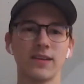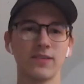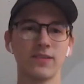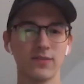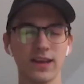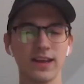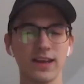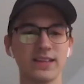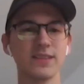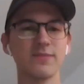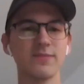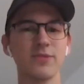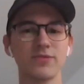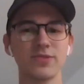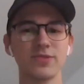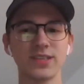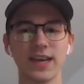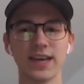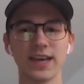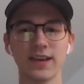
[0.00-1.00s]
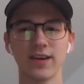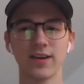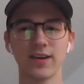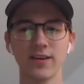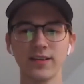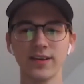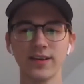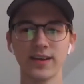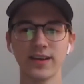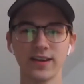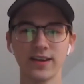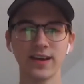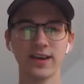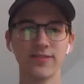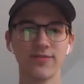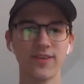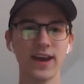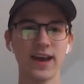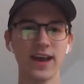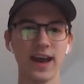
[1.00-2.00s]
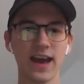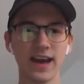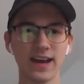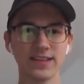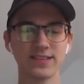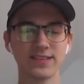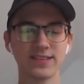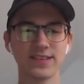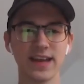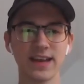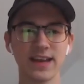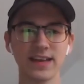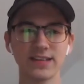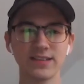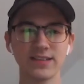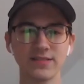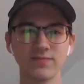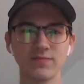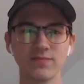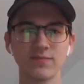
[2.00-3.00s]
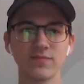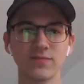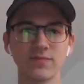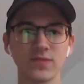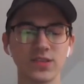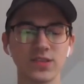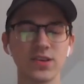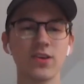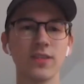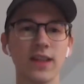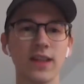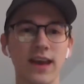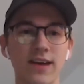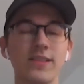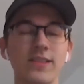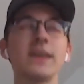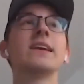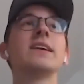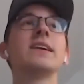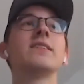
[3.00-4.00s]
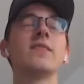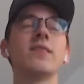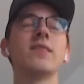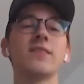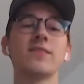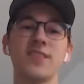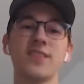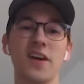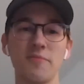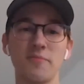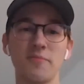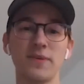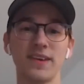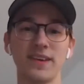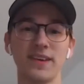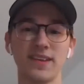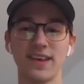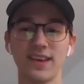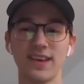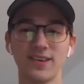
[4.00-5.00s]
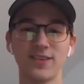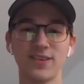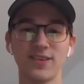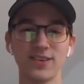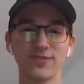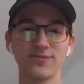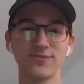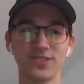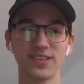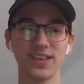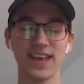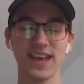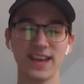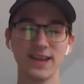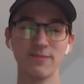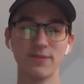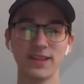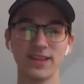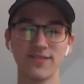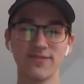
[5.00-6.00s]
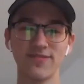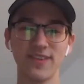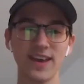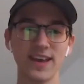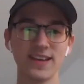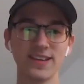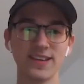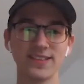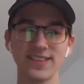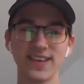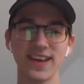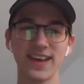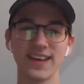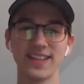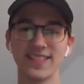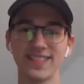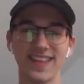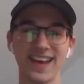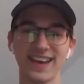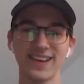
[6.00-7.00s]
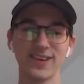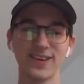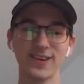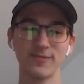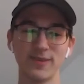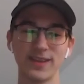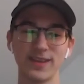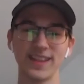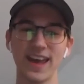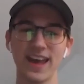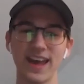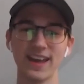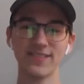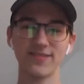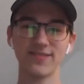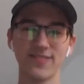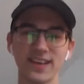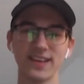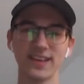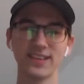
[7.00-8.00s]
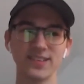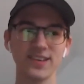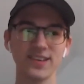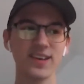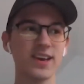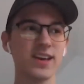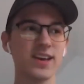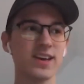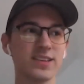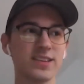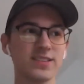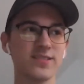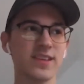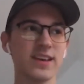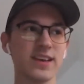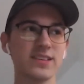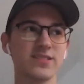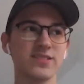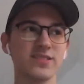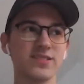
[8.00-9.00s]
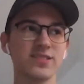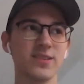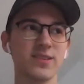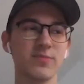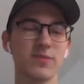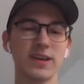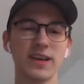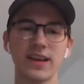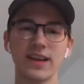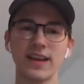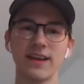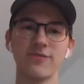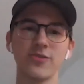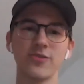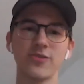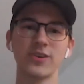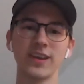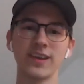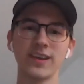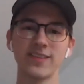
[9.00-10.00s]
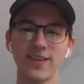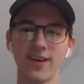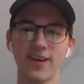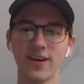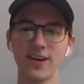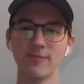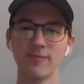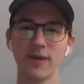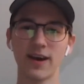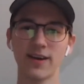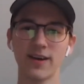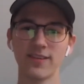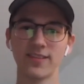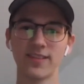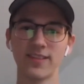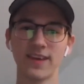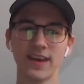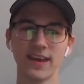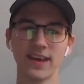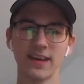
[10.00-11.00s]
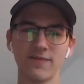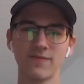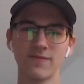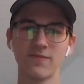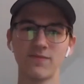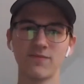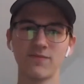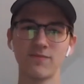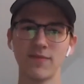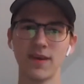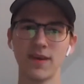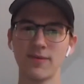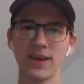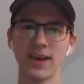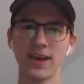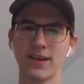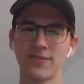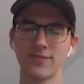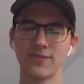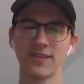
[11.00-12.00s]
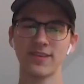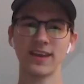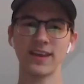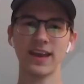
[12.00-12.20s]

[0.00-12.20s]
like Timmy was saying earlier, if I had said it so loud that he looked up, it could have just hit him in the face and that could have been the end of things. So that's just something I never really thought about, that maybe I don't think